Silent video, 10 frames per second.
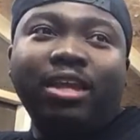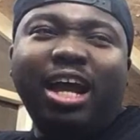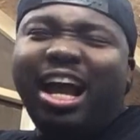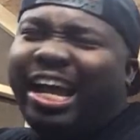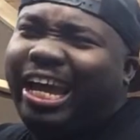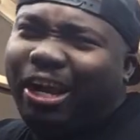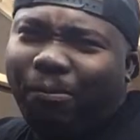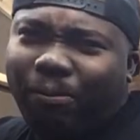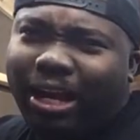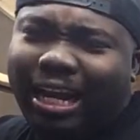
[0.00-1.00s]
A
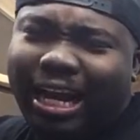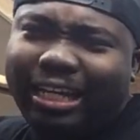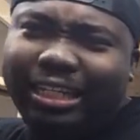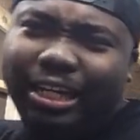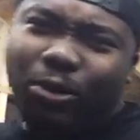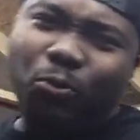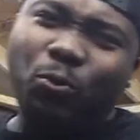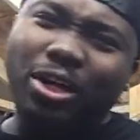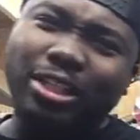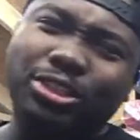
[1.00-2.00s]
harebrained idea
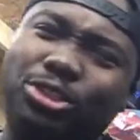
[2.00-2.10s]
was